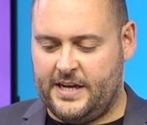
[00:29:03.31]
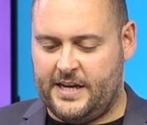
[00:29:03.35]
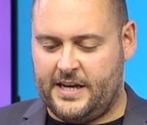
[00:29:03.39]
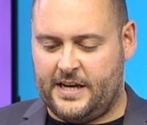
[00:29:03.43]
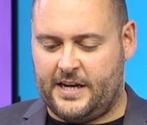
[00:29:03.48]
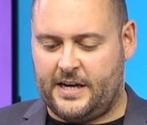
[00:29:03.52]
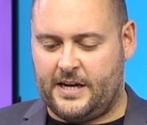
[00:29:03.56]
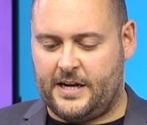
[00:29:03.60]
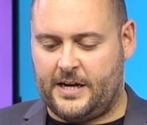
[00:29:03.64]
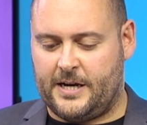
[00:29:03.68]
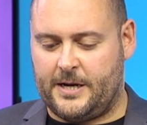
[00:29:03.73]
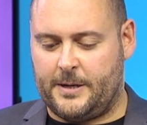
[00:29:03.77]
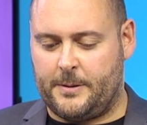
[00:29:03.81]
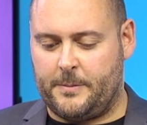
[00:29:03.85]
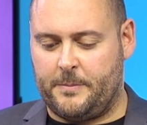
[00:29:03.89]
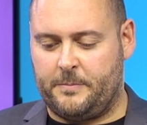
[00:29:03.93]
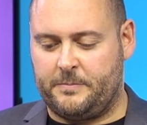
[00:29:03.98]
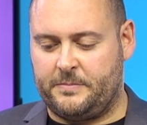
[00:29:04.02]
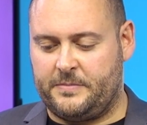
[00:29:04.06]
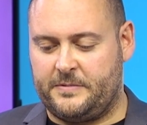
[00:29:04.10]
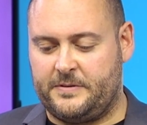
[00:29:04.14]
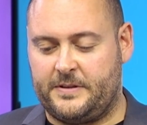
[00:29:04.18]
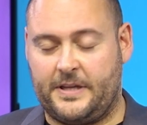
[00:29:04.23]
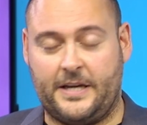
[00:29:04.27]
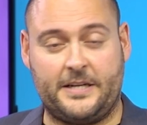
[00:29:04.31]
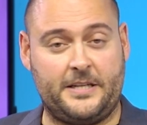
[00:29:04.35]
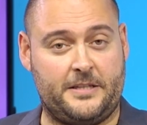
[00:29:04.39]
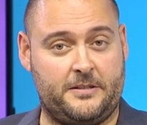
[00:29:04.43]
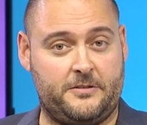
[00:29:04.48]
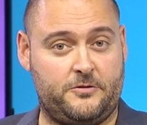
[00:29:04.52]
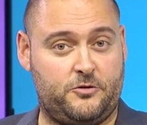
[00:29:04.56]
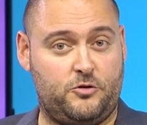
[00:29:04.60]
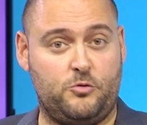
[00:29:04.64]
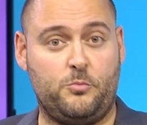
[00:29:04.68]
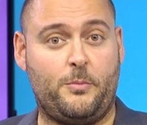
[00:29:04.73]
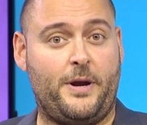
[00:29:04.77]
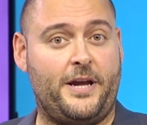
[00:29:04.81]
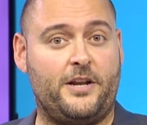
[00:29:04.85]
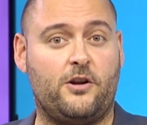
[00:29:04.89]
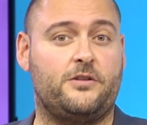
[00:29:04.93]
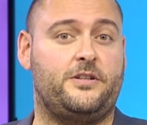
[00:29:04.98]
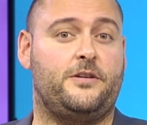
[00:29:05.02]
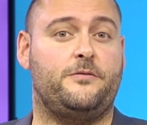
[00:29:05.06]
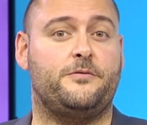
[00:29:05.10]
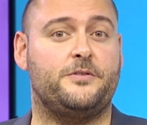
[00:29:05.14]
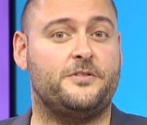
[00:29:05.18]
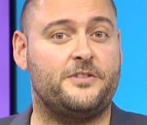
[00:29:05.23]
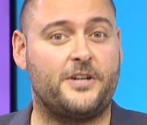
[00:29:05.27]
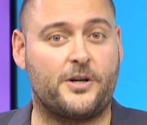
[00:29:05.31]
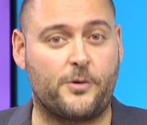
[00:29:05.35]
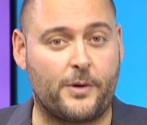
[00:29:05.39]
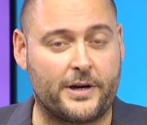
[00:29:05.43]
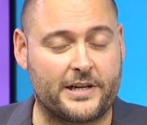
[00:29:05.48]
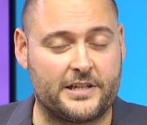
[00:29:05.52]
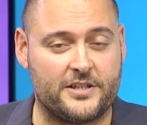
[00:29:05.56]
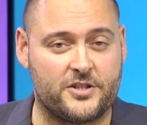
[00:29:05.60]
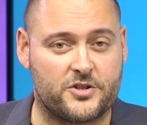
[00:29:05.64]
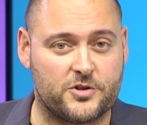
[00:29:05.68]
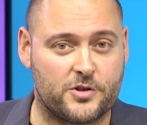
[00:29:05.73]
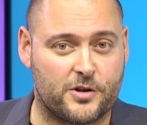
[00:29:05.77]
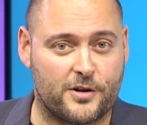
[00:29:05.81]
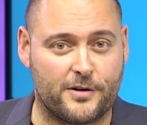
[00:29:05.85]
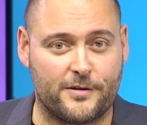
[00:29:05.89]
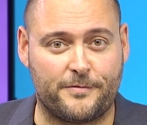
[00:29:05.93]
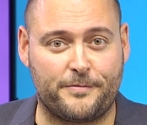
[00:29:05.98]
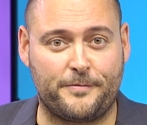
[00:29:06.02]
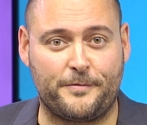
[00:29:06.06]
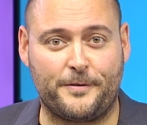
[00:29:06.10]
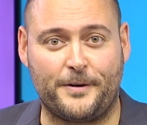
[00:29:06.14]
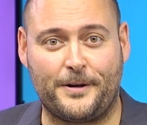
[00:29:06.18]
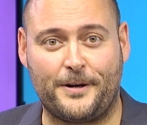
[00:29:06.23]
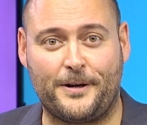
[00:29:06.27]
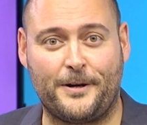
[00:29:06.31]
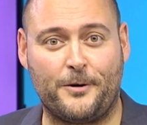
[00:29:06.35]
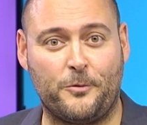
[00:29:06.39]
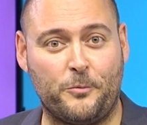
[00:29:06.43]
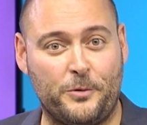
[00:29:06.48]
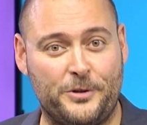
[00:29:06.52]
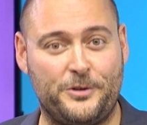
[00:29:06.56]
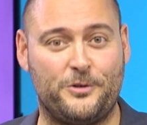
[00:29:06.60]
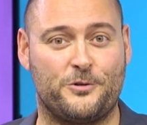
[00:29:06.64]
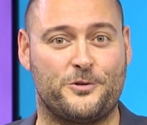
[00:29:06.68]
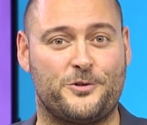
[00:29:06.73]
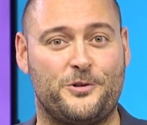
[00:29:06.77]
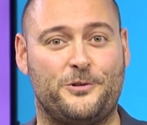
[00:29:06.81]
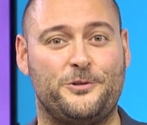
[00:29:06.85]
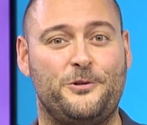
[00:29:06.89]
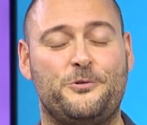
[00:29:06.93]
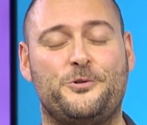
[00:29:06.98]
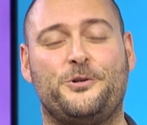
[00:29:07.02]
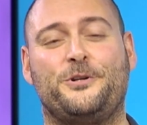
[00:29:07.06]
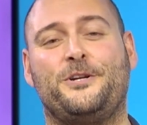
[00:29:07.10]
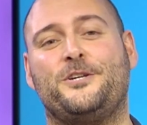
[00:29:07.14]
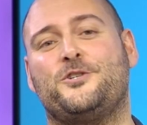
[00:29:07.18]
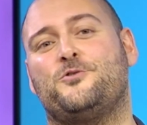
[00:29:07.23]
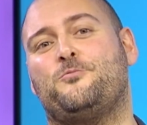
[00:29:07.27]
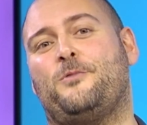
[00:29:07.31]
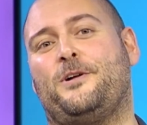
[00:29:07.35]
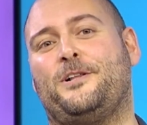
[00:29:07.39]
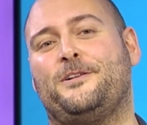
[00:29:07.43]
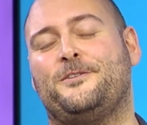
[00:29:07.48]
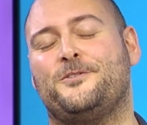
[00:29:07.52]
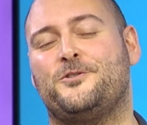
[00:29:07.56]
that you may not even directly serve with your solution as well.